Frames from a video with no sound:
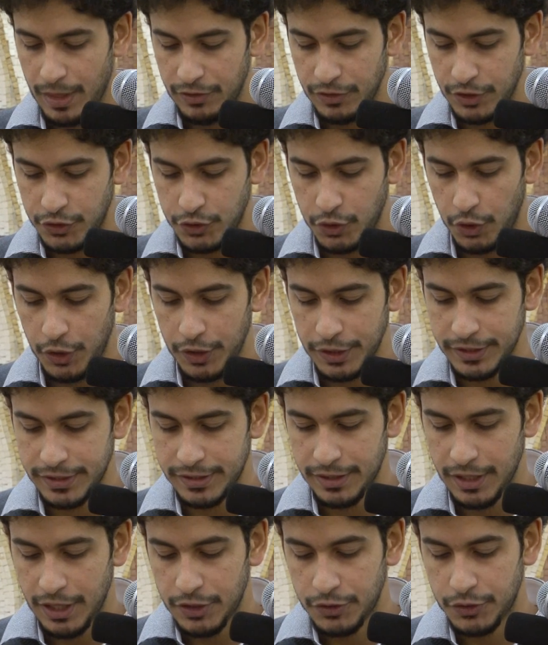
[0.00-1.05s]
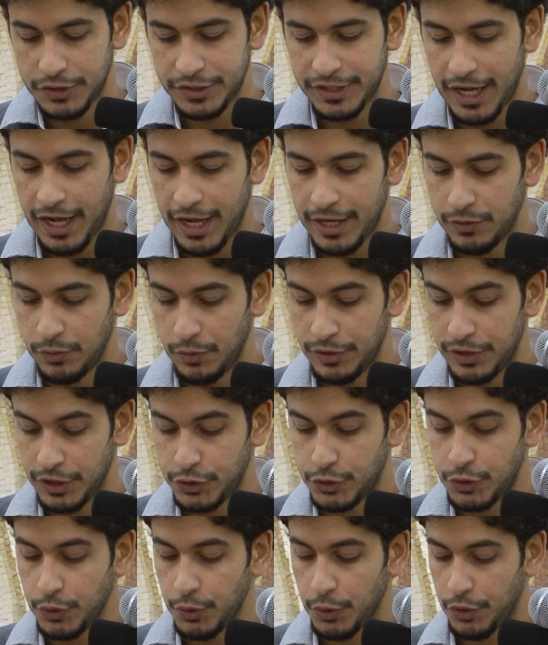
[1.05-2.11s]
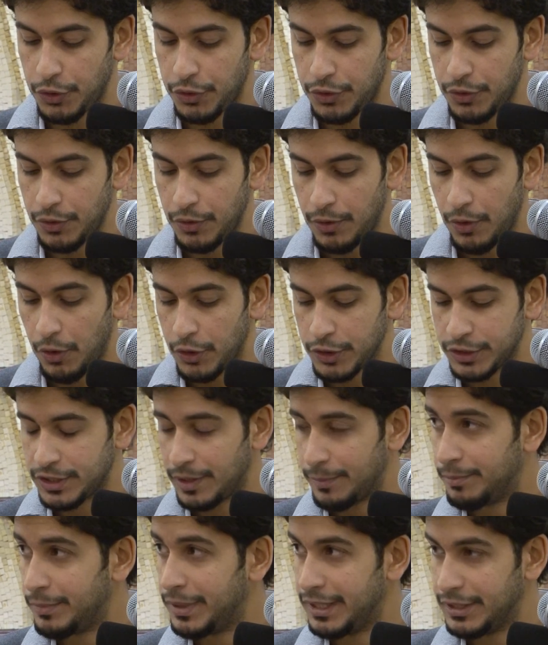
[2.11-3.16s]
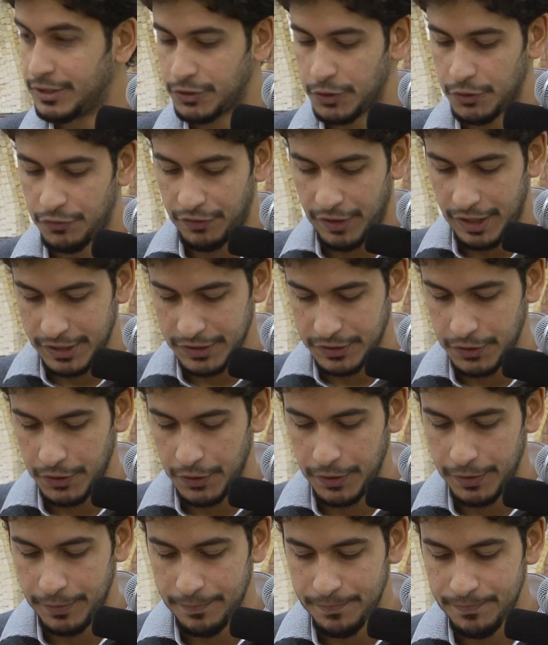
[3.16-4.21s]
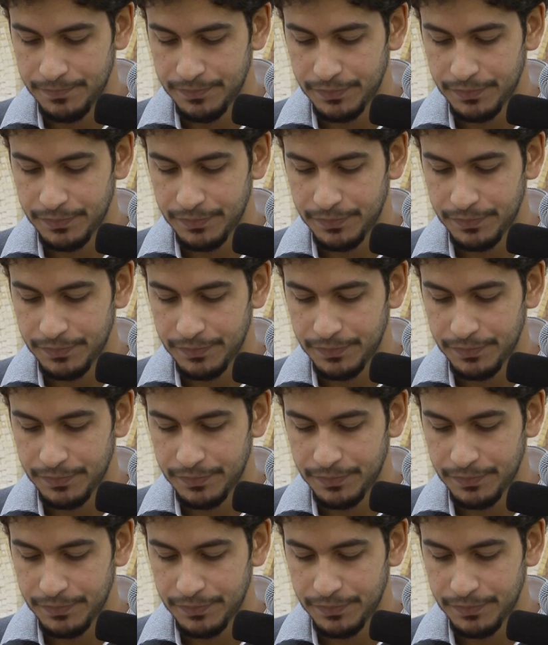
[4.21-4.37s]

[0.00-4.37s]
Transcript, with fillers: the choice to stand with the truth or submit to falsehood,